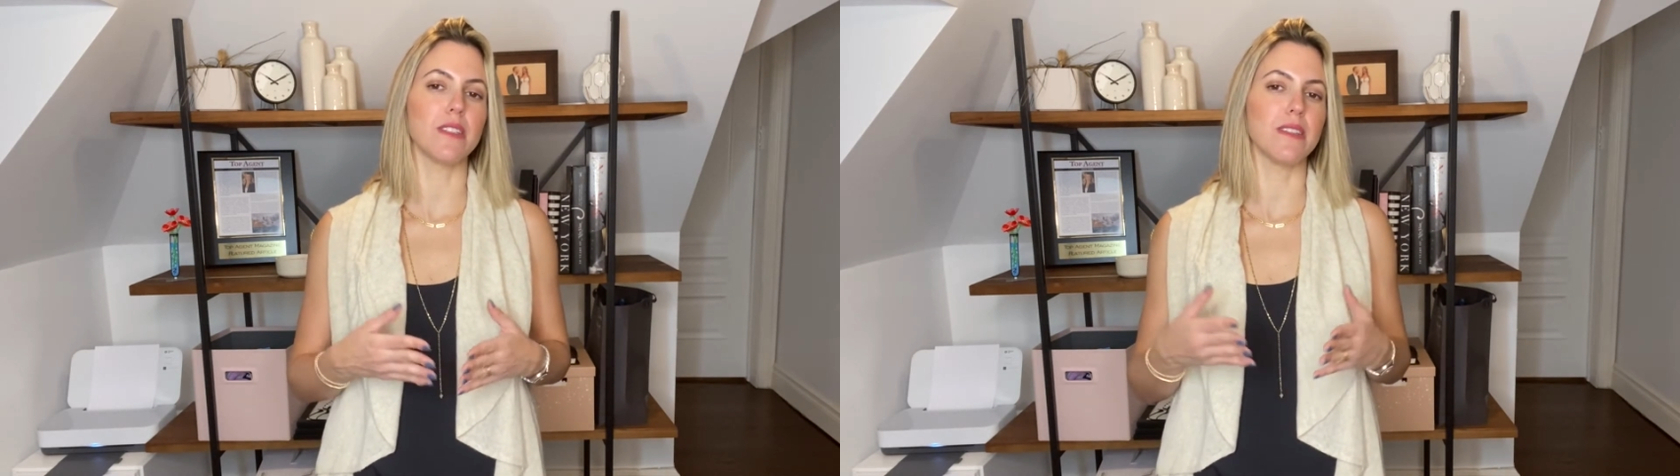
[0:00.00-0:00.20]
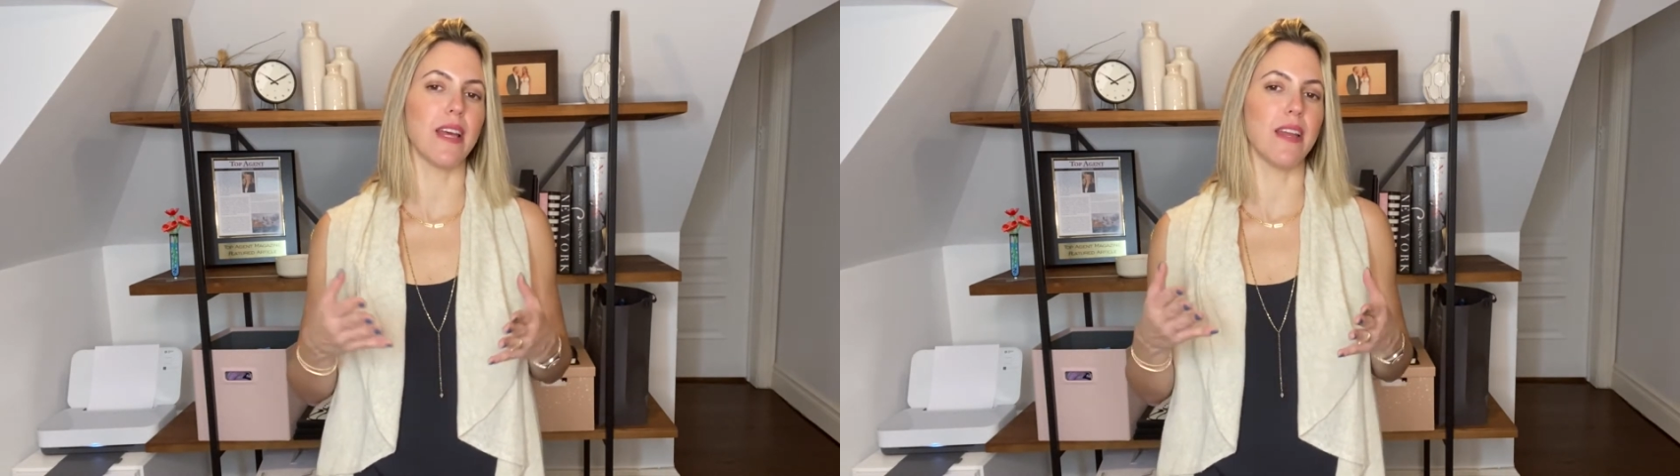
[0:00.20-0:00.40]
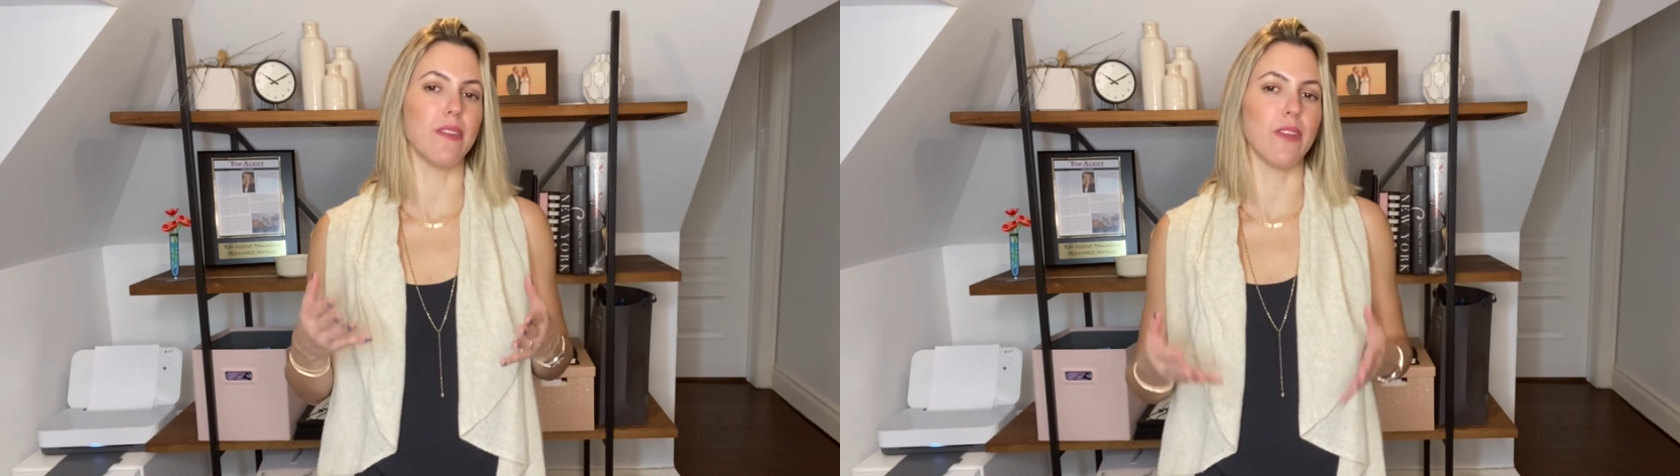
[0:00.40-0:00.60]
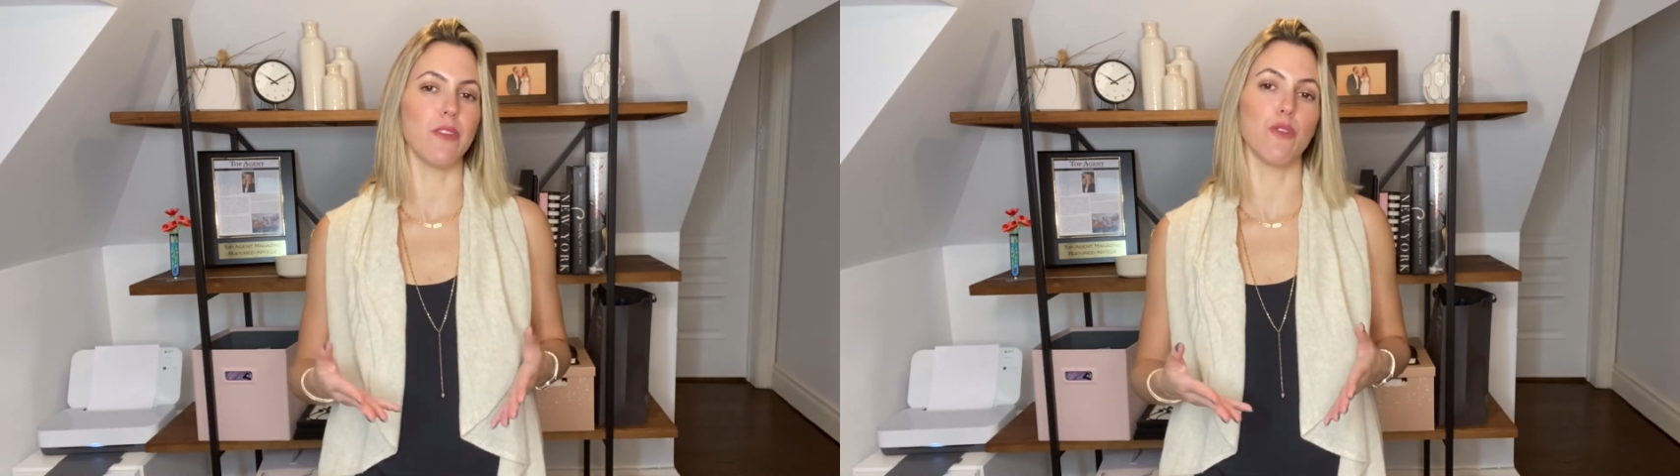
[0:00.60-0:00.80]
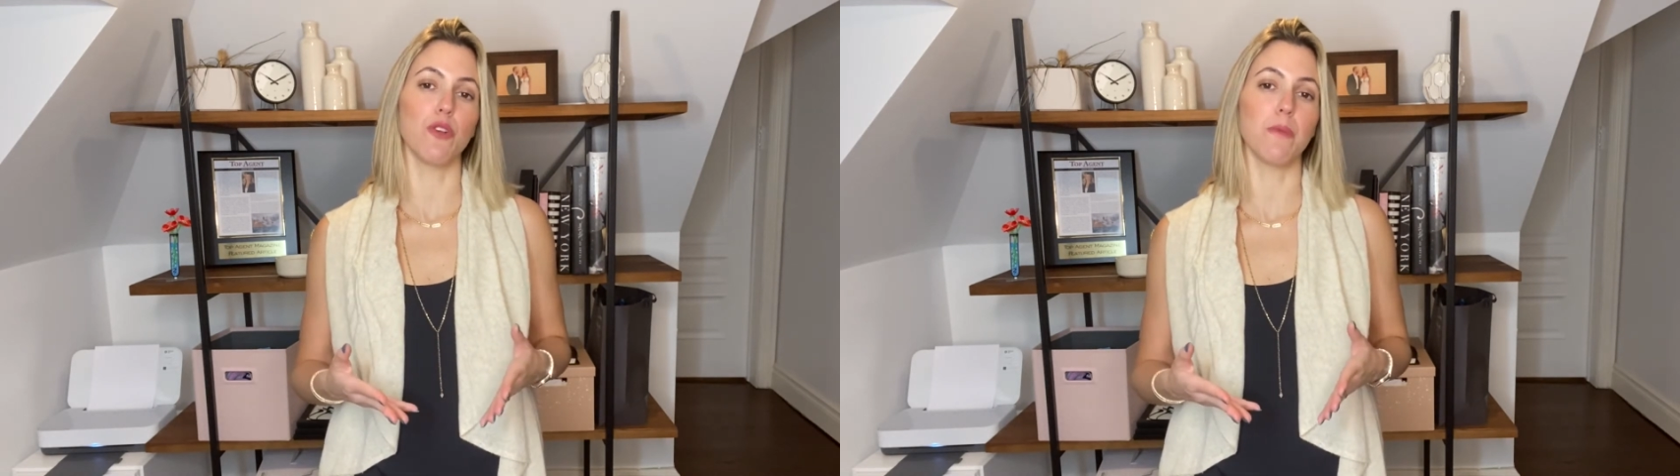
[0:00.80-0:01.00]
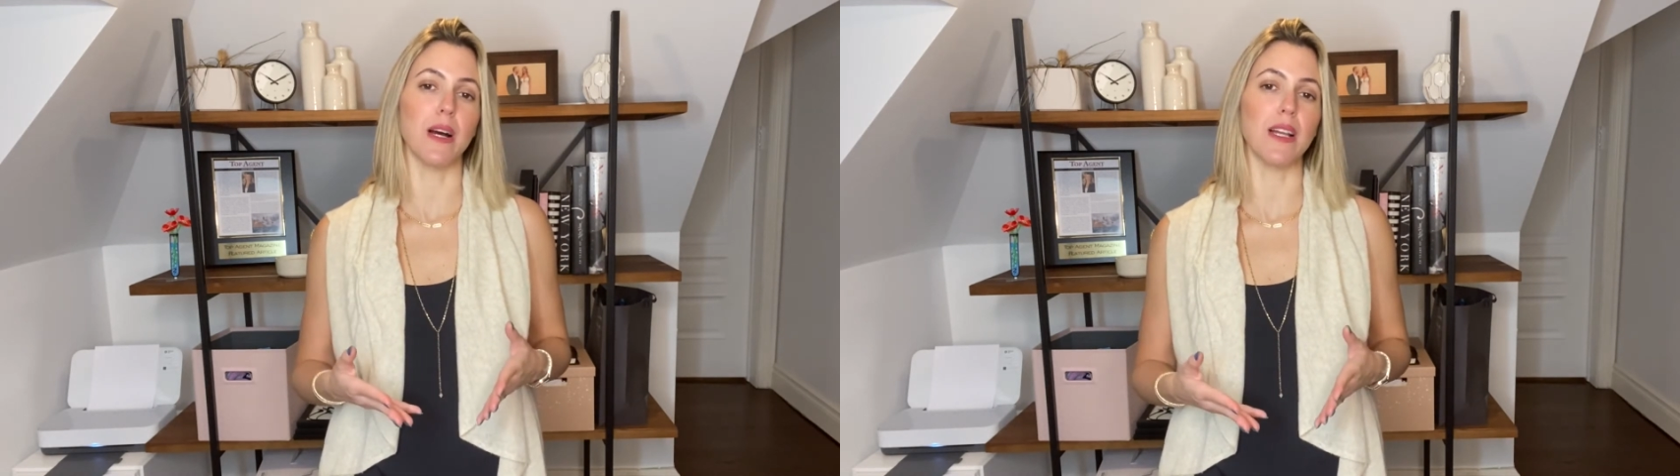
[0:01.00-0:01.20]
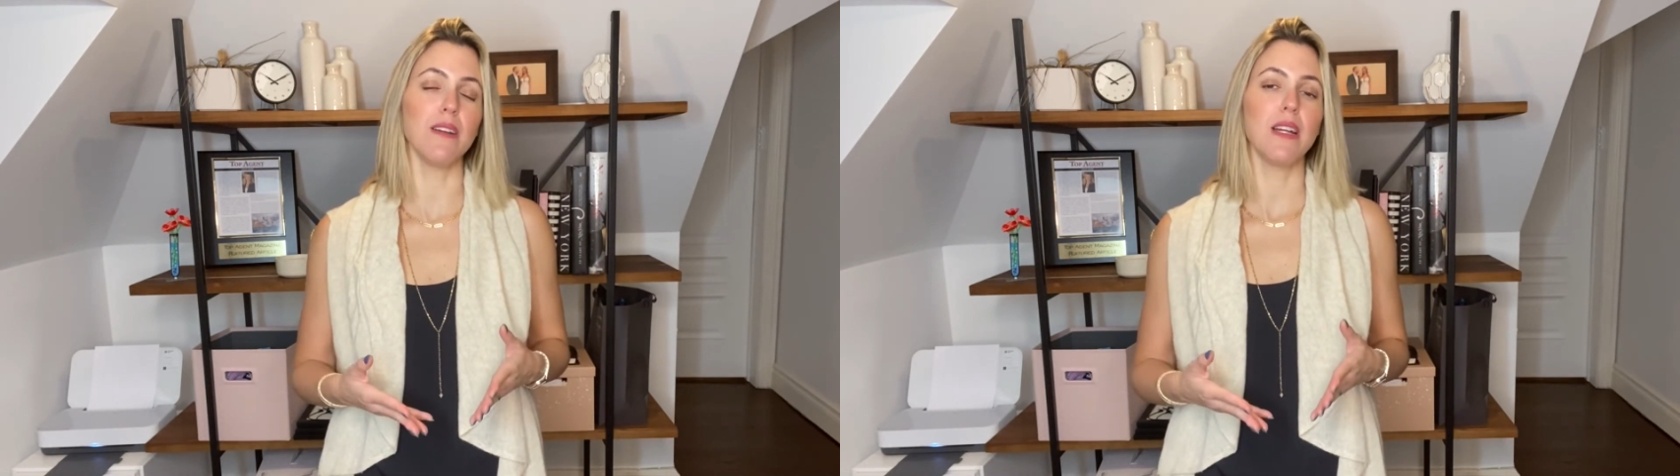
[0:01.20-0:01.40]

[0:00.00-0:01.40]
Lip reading: than the normal,